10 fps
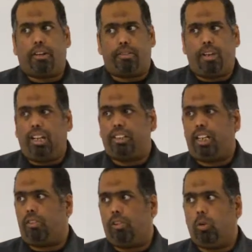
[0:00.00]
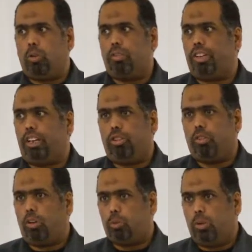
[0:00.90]
Nitrate is low concentration,
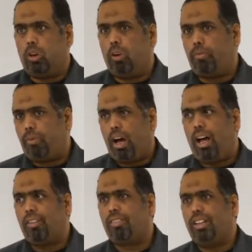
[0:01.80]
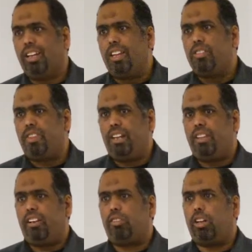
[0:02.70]
so it will go fast. Then
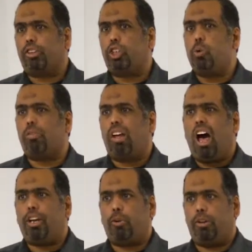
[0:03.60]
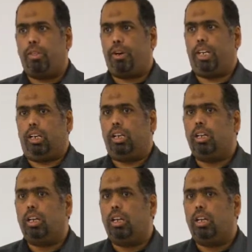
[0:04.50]
they start to use iron 3,